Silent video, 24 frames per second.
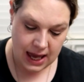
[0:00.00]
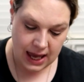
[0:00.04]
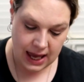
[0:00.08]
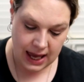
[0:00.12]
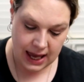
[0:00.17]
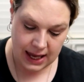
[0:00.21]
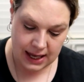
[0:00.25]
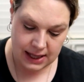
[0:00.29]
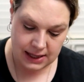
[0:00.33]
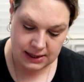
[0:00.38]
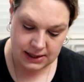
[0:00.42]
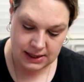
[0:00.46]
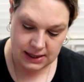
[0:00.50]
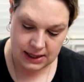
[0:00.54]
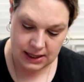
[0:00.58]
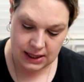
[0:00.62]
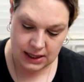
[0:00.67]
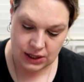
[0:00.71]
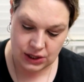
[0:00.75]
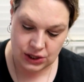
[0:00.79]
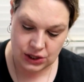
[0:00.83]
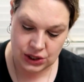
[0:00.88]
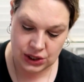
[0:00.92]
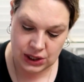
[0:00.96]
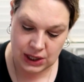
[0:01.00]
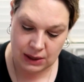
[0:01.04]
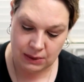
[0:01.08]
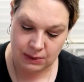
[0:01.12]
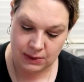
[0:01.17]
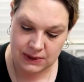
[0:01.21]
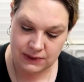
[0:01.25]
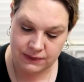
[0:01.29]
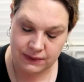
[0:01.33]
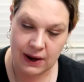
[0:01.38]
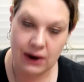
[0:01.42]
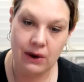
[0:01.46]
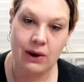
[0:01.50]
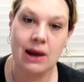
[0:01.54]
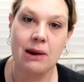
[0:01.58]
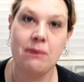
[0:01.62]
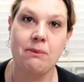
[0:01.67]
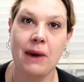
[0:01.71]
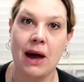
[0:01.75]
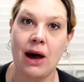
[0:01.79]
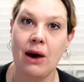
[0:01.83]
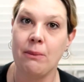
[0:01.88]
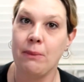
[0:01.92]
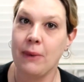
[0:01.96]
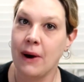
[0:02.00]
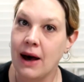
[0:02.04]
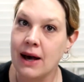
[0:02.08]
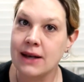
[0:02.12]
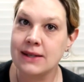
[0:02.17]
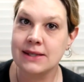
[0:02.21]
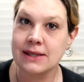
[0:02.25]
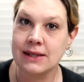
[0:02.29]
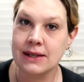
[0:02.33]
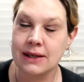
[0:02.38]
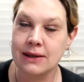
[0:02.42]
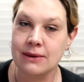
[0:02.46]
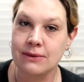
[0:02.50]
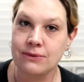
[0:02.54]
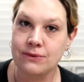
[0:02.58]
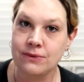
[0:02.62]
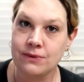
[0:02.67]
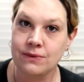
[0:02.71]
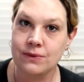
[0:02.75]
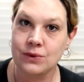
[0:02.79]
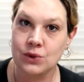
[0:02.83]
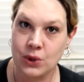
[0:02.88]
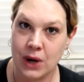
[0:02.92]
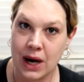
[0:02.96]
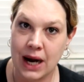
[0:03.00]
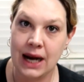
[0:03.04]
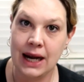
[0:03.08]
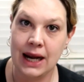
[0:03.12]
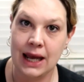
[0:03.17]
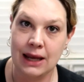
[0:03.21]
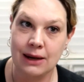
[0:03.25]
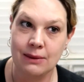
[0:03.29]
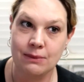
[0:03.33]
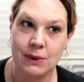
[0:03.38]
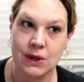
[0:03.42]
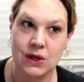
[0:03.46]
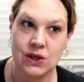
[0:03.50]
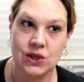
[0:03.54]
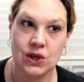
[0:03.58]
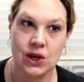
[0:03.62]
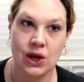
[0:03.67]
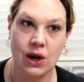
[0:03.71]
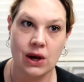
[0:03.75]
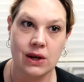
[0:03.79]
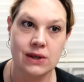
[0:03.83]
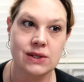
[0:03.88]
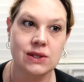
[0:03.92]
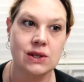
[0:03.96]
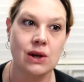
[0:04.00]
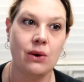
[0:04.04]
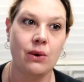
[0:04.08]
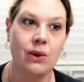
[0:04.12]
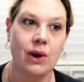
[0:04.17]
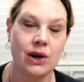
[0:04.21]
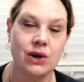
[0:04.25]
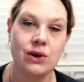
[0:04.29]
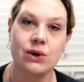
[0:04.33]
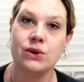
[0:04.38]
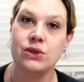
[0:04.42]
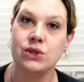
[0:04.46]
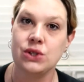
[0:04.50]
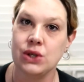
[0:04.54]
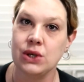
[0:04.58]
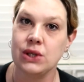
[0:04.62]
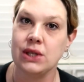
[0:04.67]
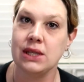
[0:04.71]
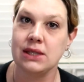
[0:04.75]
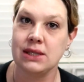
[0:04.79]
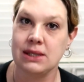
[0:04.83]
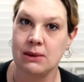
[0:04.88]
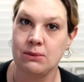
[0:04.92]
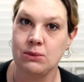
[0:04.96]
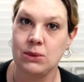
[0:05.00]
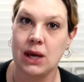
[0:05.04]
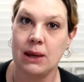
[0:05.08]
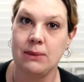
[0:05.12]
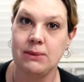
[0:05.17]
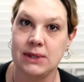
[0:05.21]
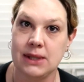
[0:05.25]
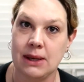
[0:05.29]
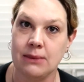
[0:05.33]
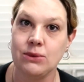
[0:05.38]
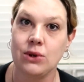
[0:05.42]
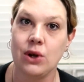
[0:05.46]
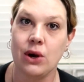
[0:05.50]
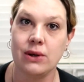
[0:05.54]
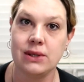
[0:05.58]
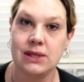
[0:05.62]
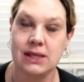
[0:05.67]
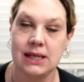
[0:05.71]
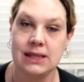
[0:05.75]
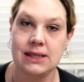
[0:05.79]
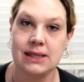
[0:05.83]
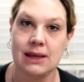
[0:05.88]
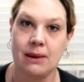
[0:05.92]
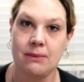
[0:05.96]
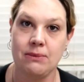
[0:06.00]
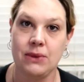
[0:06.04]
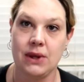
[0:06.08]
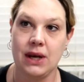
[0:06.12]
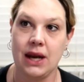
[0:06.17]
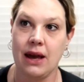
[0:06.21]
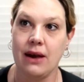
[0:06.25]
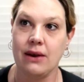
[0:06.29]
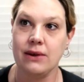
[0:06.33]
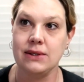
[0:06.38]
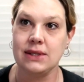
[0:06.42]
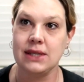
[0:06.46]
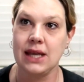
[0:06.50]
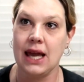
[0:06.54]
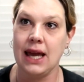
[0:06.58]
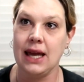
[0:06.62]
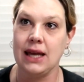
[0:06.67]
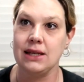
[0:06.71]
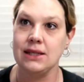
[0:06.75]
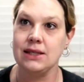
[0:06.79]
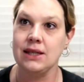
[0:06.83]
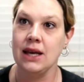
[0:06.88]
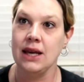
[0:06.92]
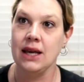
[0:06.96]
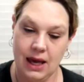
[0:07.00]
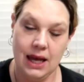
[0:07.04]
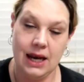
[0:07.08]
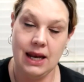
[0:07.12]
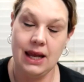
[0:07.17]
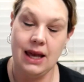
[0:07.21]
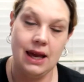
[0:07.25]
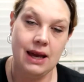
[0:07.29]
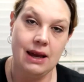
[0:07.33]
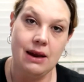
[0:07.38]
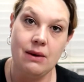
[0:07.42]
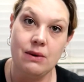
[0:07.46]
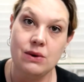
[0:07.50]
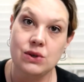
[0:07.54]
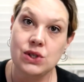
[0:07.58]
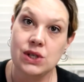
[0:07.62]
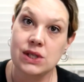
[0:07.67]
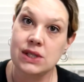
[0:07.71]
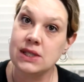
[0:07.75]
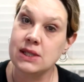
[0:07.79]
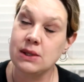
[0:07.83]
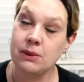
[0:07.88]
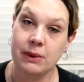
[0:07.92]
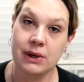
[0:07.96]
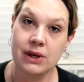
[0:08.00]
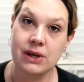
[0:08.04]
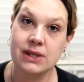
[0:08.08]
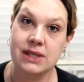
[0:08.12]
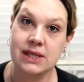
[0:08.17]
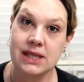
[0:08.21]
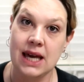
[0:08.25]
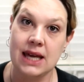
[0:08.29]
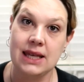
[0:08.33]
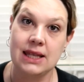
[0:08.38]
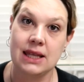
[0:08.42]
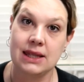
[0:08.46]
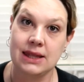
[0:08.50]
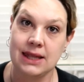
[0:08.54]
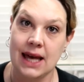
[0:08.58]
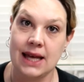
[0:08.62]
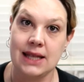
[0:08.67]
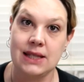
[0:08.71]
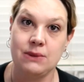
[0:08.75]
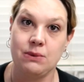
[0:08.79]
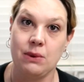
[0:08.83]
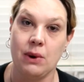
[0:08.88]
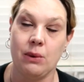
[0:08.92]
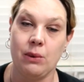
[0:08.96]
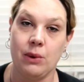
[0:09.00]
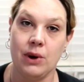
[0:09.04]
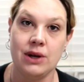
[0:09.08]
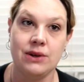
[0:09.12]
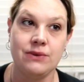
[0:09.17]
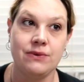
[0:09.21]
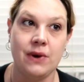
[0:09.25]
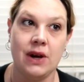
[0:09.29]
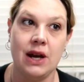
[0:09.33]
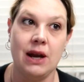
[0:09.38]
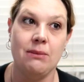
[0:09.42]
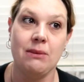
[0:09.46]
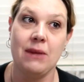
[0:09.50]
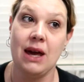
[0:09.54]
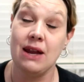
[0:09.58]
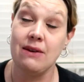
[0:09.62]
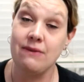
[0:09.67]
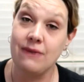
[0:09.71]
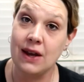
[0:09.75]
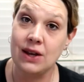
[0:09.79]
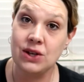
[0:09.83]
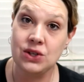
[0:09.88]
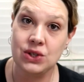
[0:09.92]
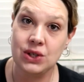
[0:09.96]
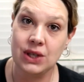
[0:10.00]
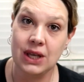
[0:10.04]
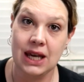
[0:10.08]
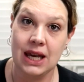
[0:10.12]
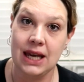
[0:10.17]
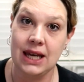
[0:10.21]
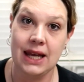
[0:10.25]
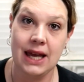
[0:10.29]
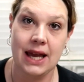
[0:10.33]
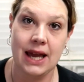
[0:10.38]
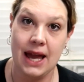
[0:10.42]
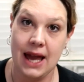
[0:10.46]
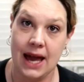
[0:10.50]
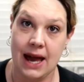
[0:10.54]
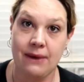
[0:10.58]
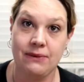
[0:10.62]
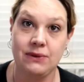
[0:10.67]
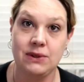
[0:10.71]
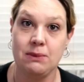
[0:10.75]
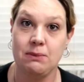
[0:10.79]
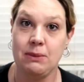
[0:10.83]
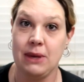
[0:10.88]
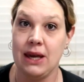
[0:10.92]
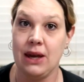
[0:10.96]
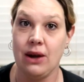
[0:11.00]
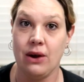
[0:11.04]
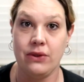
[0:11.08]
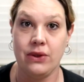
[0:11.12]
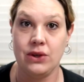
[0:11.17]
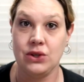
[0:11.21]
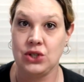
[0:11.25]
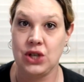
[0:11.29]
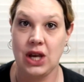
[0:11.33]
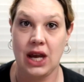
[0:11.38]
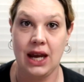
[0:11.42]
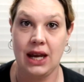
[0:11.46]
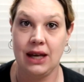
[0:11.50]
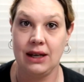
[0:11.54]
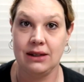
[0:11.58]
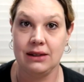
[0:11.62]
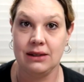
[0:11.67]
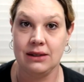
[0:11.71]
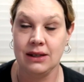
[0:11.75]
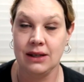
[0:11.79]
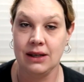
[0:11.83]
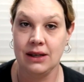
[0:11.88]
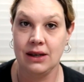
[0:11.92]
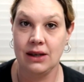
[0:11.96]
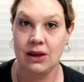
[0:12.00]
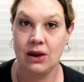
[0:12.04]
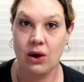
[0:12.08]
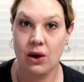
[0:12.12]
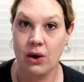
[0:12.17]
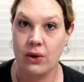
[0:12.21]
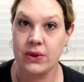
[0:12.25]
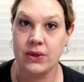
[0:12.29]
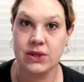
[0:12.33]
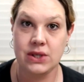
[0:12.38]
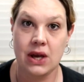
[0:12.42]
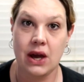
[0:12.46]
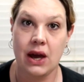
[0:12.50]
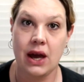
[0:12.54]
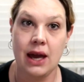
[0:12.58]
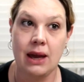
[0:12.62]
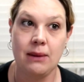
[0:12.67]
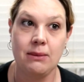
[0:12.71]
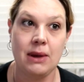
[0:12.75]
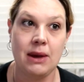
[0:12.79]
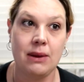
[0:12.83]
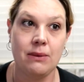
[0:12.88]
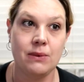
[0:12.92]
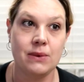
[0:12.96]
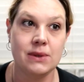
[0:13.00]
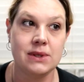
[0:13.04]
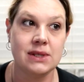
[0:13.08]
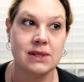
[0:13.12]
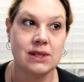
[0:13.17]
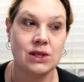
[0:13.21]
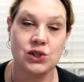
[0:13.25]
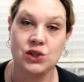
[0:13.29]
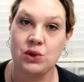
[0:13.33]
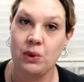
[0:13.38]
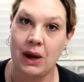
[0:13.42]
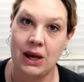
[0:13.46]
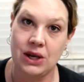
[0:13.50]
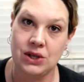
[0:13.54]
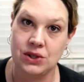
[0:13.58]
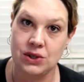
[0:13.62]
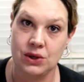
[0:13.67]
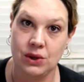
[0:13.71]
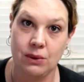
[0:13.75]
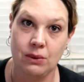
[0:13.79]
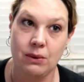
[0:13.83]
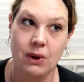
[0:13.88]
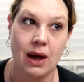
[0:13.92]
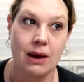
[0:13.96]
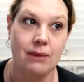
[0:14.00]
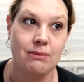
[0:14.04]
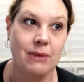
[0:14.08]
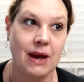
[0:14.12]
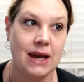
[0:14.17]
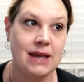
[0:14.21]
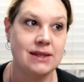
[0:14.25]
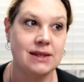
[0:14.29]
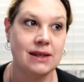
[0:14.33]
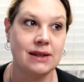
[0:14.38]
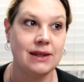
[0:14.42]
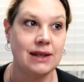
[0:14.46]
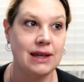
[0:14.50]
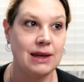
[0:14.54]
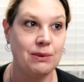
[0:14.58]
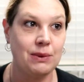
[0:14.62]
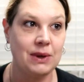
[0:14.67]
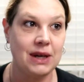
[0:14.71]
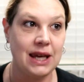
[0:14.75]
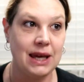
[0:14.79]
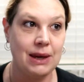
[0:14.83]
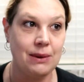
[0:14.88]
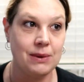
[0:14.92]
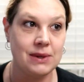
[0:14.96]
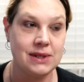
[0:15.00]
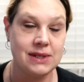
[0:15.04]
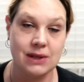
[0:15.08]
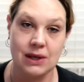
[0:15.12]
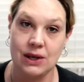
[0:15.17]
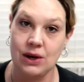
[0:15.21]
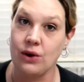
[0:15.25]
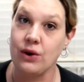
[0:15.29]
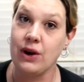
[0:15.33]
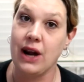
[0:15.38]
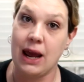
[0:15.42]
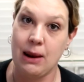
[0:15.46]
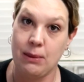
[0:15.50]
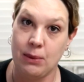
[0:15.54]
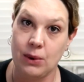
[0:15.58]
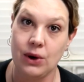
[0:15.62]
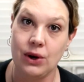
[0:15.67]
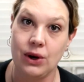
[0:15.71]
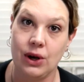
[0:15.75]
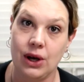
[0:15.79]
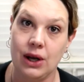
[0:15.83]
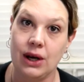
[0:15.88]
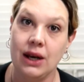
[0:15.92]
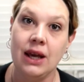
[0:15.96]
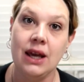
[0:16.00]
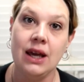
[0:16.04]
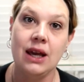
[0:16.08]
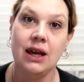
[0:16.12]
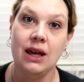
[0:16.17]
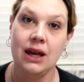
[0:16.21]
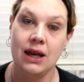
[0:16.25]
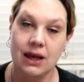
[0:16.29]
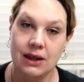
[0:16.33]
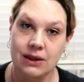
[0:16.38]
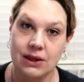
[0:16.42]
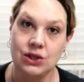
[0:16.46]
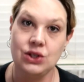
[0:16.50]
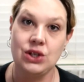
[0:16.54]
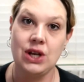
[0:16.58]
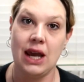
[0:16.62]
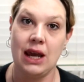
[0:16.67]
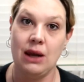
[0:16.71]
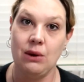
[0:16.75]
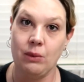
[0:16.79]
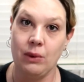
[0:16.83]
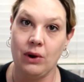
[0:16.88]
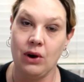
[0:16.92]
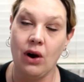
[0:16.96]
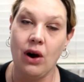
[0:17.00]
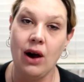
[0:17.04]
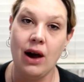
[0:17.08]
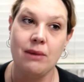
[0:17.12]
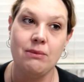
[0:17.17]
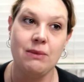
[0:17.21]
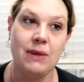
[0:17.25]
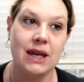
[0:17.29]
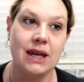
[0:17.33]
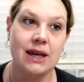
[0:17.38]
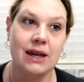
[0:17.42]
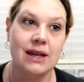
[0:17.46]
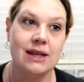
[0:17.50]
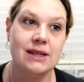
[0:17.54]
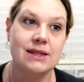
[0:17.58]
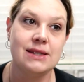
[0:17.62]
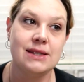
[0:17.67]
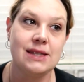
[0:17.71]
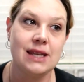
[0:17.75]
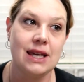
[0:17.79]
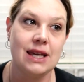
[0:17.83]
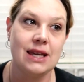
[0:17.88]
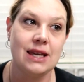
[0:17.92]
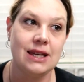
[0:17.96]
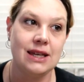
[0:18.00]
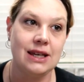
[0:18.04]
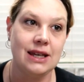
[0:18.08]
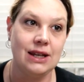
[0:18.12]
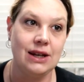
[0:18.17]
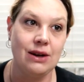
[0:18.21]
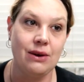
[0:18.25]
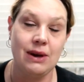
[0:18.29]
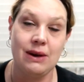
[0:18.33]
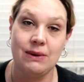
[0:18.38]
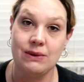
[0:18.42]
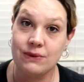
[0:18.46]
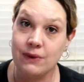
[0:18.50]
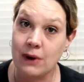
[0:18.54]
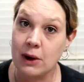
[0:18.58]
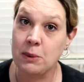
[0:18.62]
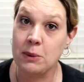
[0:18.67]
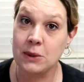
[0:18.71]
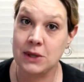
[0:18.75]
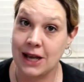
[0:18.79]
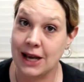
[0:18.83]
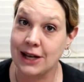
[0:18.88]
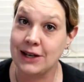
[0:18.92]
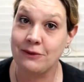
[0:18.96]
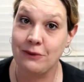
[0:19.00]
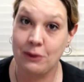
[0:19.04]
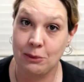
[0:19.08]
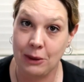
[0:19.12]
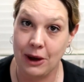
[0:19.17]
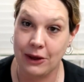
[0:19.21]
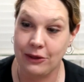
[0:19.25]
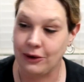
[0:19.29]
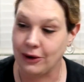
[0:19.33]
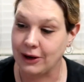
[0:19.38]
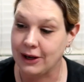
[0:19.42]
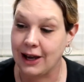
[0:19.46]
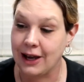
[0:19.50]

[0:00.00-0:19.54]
and she was very about positive training, but she also understood that sometimes some dogs need something else, and it was just the weirdest thing that's what worked for him. And eventually he didn't have to be on the chain all the time. It was situational. Basically, when he was in our neighborhood, the chain went on because he was very protective of mother,